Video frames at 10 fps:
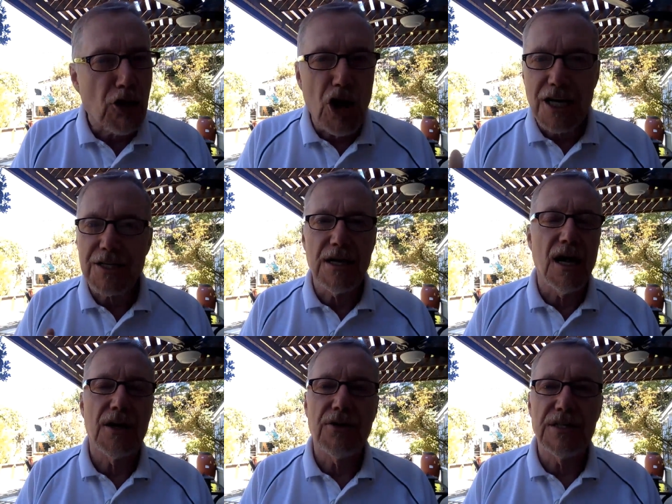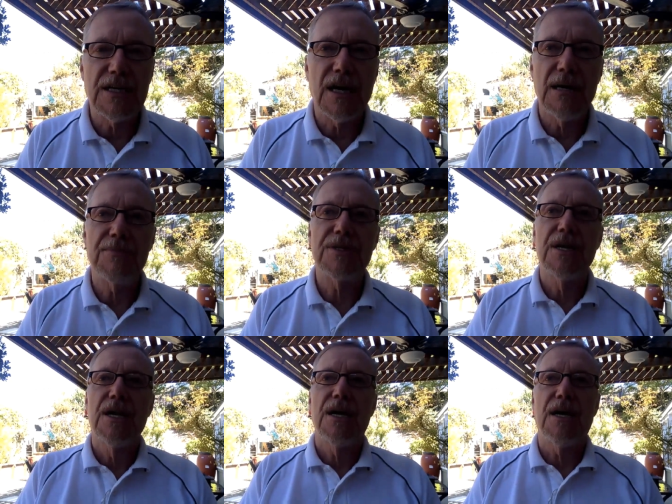across it a hundred times
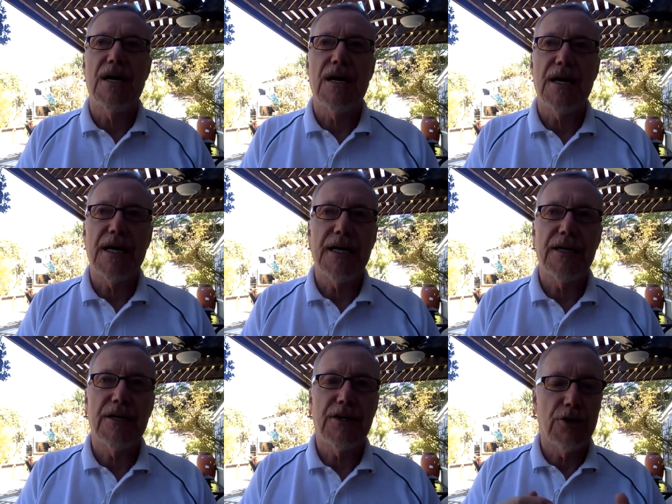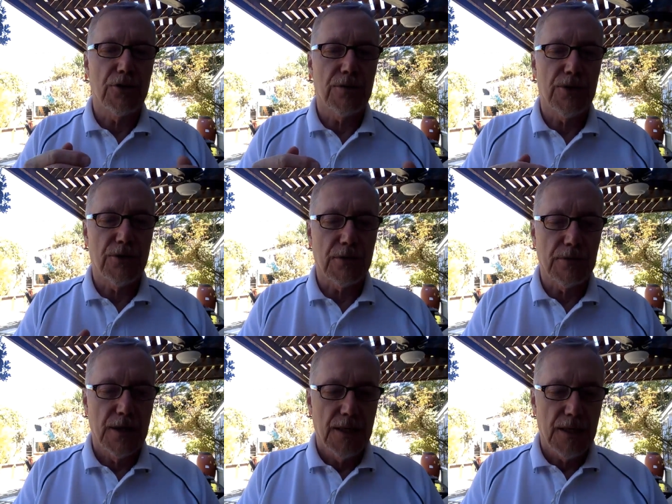uh, in your your